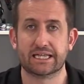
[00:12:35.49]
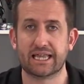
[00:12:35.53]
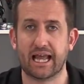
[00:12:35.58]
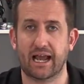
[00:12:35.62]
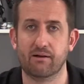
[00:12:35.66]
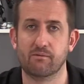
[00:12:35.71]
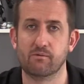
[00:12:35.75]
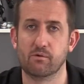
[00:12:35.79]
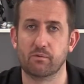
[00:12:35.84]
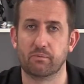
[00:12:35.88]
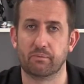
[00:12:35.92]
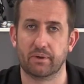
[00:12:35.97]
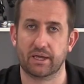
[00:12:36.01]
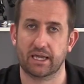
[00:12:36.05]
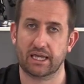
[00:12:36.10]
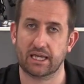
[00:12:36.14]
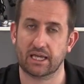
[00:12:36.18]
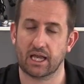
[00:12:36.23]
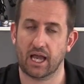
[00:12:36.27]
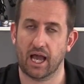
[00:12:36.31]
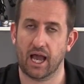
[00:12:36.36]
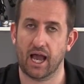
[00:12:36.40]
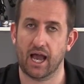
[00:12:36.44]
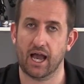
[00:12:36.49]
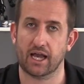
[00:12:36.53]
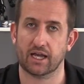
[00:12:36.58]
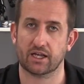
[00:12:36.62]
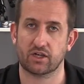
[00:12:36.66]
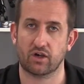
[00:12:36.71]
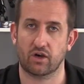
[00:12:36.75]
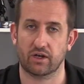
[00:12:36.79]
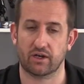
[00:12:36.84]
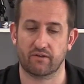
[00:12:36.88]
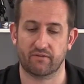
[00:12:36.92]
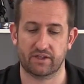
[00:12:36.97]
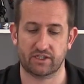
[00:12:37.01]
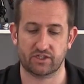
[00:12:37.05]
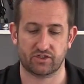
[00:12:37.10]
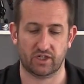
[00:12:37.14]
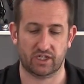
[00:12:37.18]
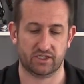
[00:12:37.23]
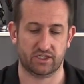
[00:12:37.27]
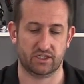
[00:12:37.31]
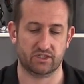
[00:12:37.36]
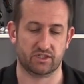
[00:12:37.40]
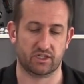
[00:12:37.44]
that will be uh, kind of
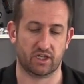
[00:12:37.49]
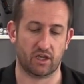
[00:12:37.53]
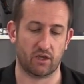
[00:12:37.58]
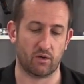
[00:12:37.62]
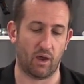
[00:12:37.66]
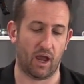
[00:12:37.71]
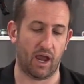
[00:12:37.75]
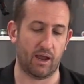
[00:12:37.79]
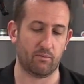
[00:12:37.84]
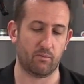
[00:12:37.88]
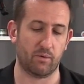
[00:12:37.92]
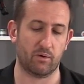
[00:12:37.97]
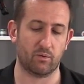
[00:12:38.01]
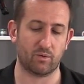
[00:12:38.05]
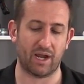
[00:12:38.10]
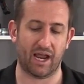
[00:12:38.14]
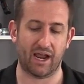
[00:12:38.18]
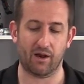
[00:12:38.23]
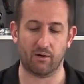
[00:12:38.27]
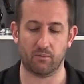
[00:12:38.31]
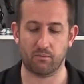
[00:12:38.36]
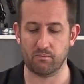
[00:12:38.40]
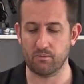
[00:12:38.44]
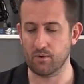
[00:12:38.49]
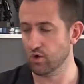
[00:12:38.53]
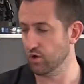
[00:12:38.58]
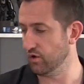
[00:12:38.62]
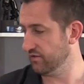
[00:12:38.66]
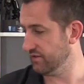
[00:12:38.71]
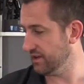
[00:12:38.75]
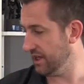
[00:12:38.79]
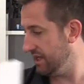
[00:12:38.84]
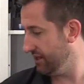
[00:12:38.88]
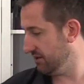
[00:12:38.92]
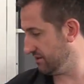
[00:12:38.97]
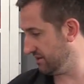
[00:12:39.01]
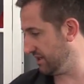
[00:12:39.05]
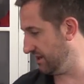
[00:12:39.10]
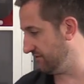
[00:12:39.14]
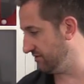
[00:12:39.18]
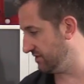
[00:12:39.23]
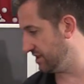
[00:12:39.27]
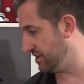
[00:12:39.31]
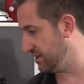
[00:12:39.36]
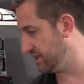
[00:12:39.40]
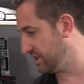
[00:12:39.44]
interesting to you, and we'll now move get get
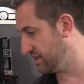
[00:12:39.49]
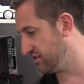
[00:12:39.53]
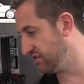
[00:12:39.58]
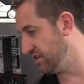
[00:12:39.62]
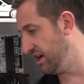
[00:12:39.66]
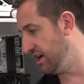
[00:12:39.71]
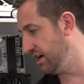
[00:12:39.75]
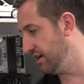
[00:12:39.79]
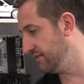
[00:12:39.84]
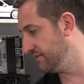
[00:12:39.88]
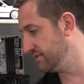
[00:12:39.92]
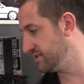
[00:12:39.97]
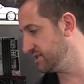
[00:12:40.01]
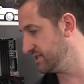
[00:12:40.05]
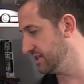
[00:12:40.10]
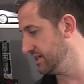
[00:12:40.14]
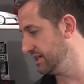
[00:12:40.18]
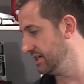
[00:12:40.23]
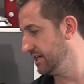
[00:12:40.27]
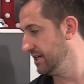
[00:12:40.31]
rid of the graphs.